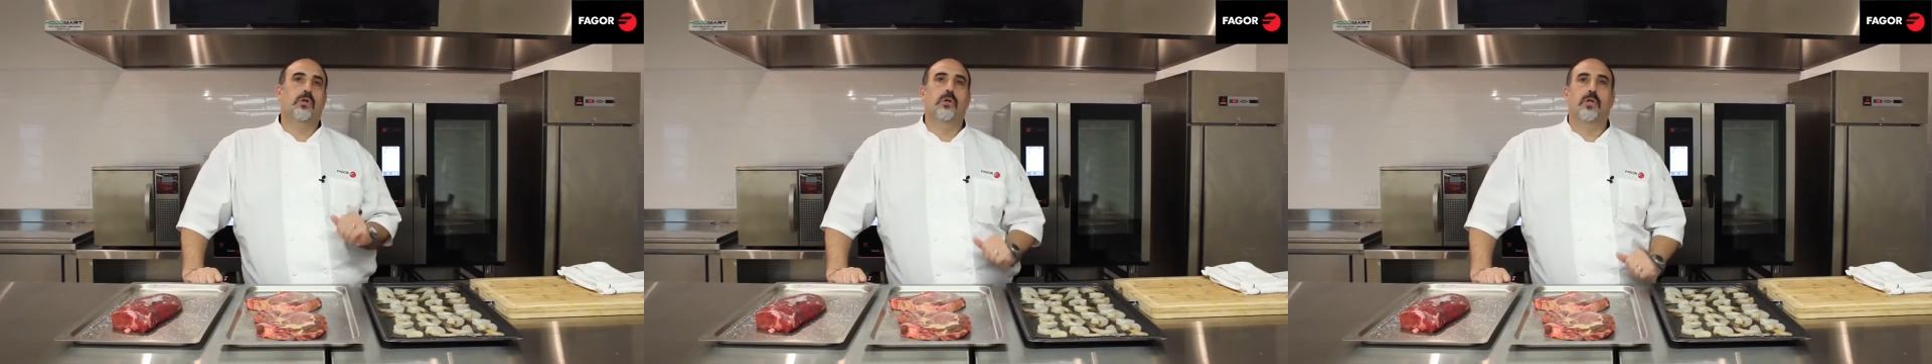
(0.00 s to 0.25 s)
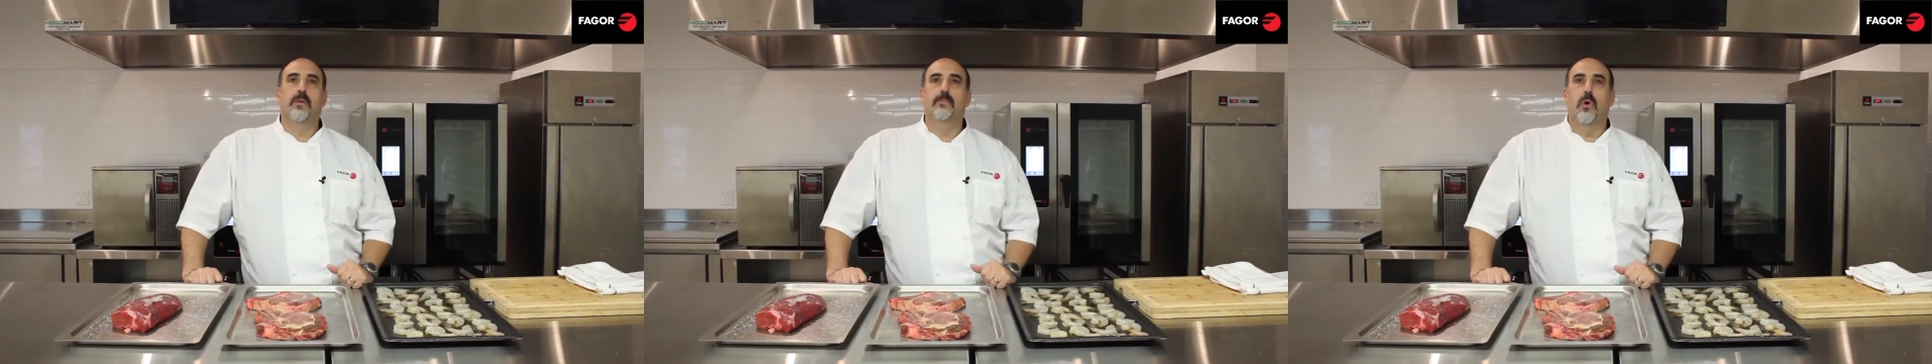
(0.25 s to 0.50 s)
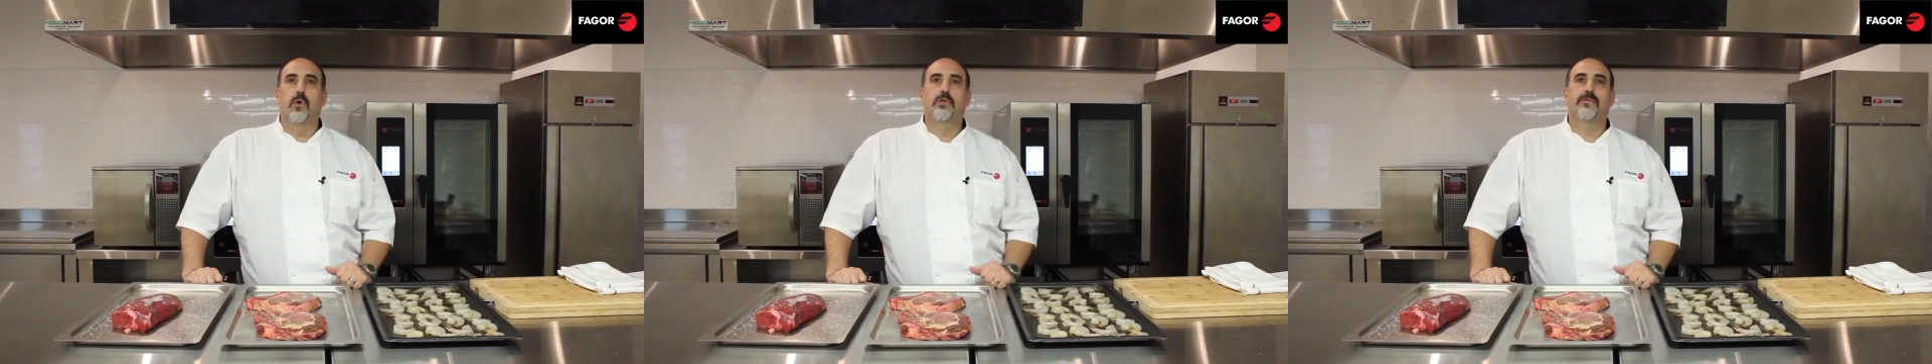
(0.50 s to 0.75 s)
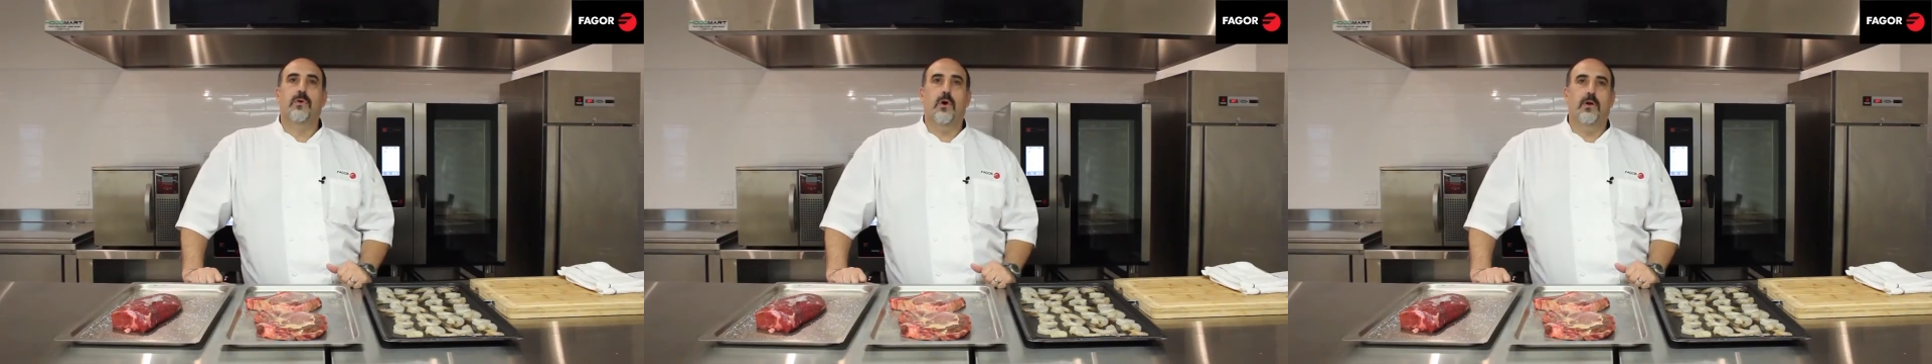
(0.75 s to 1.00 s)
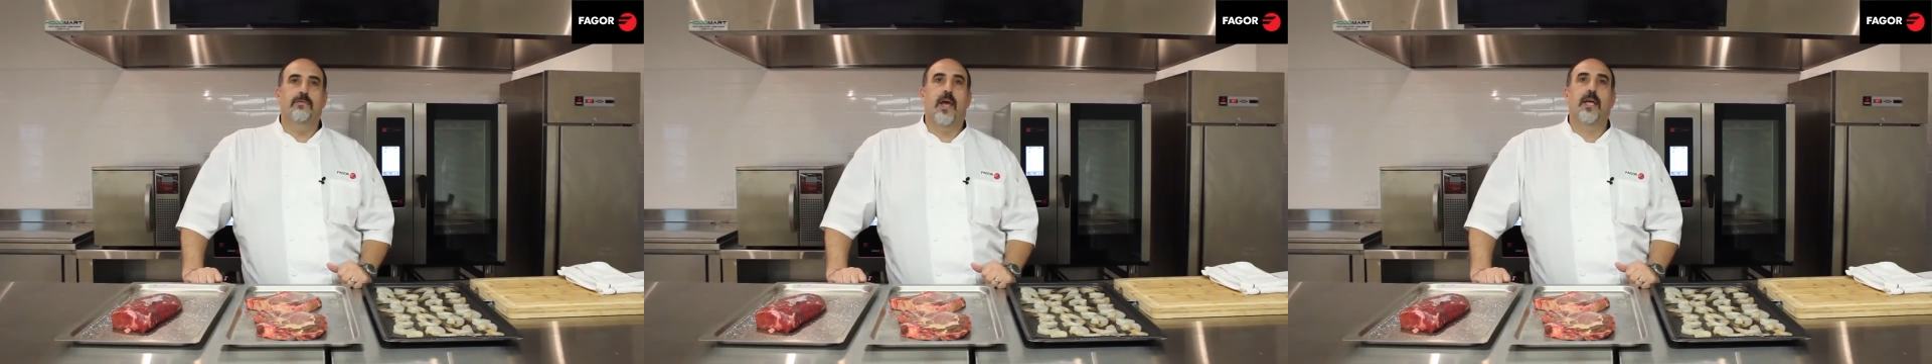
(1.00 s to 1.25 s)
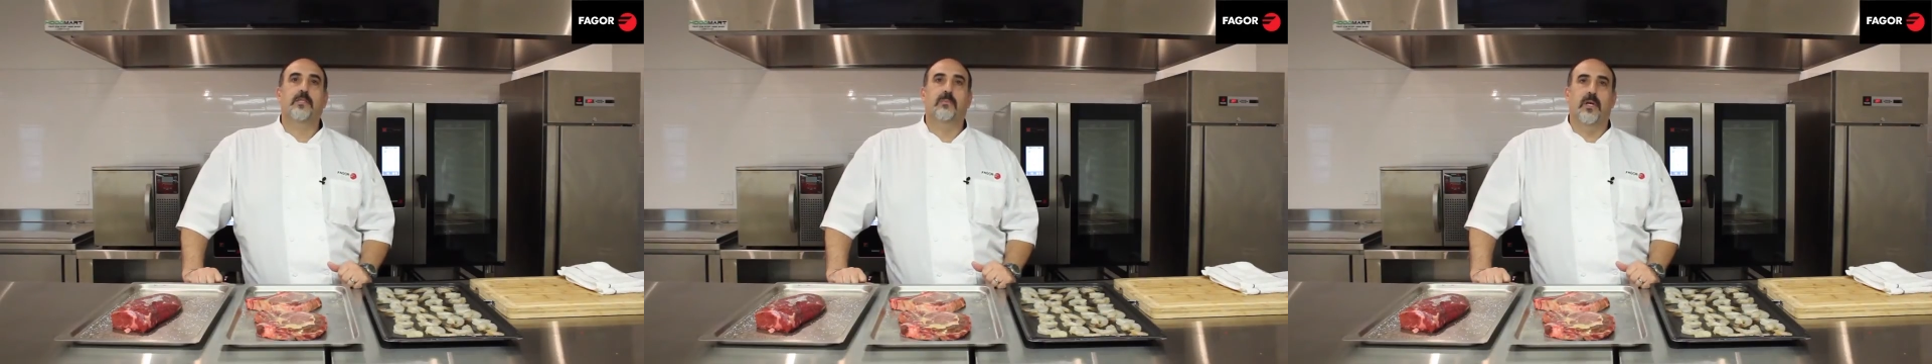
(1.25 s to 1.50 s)
cooking modes for our
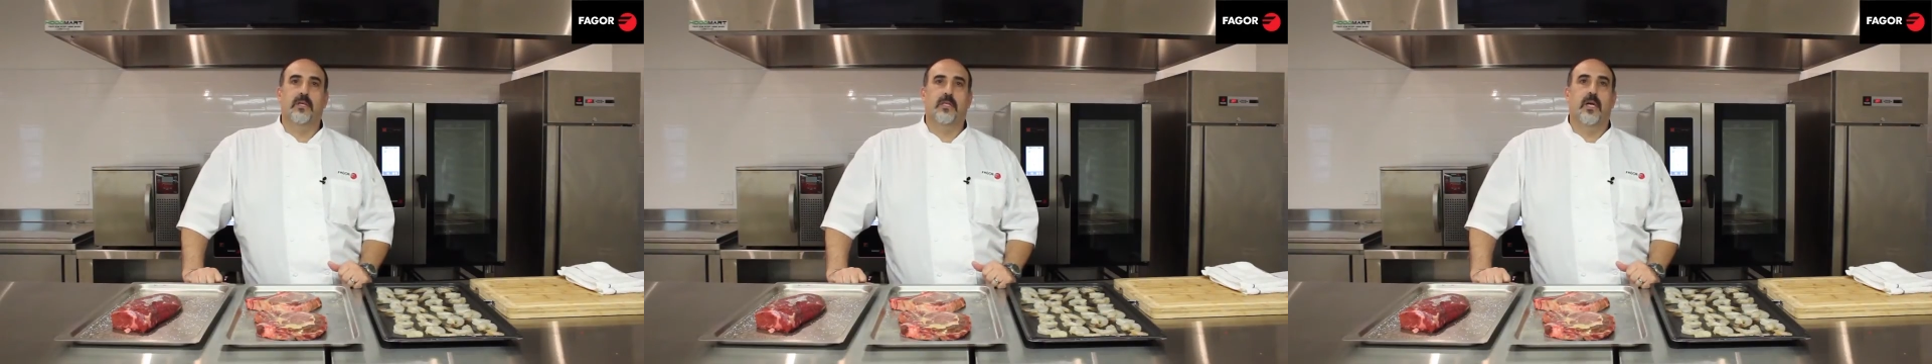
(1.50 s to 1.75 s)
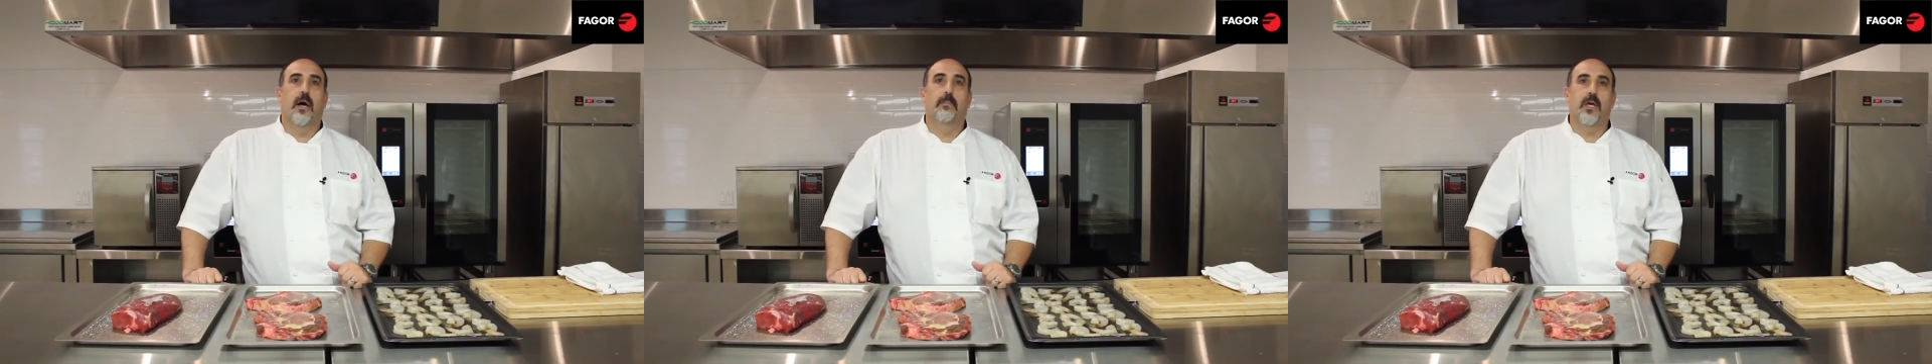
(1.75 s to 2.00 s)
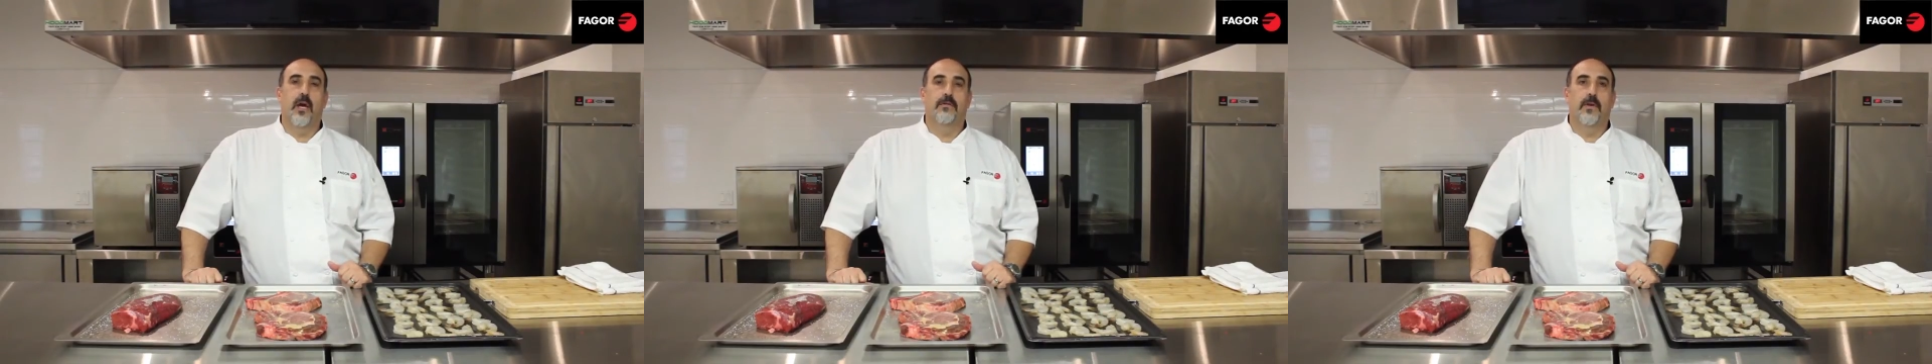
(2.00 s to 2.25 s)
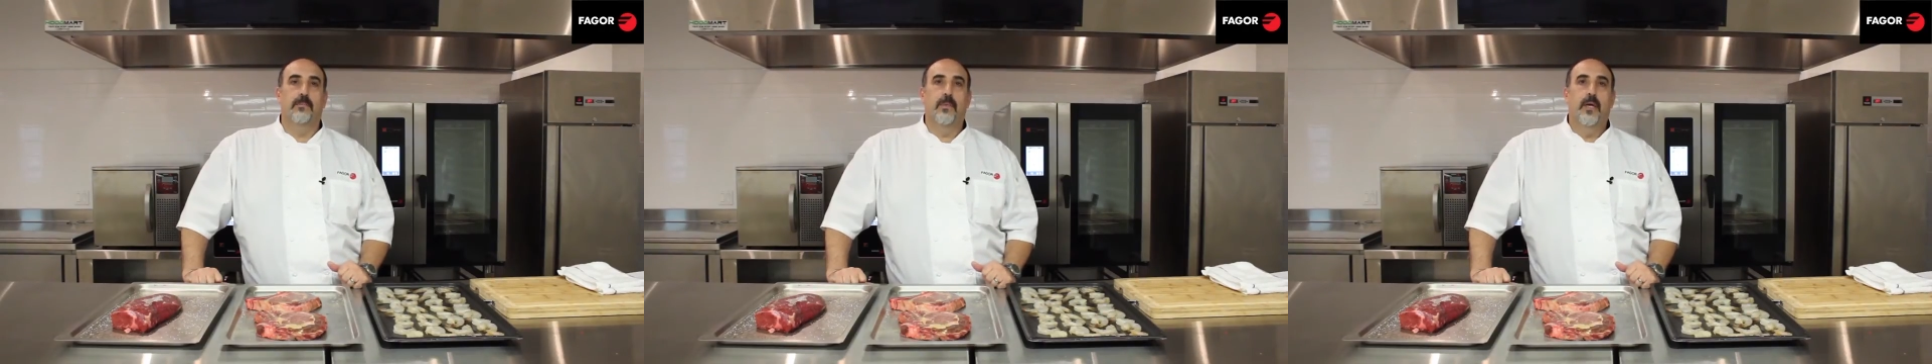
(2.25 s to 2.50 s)
Advanced Plus Combi oven.